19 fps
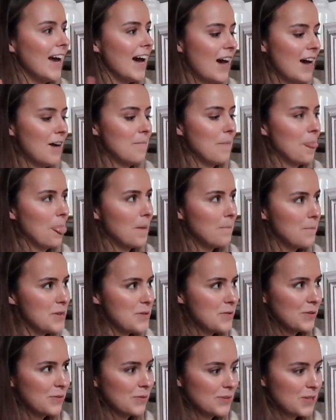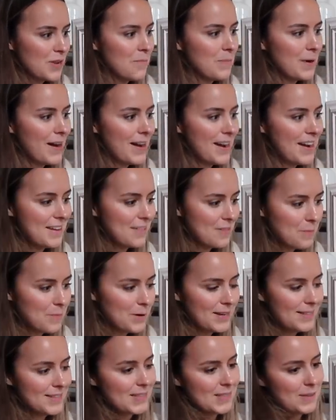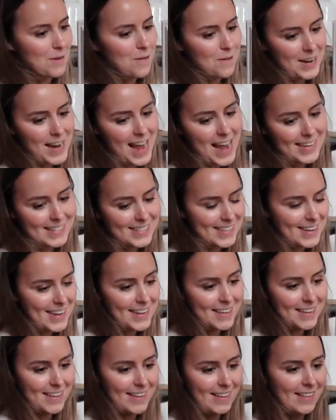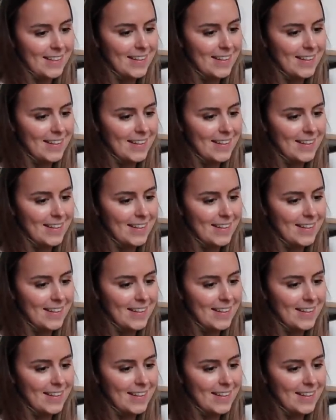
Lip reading: But you can also buy the prints on Etsy.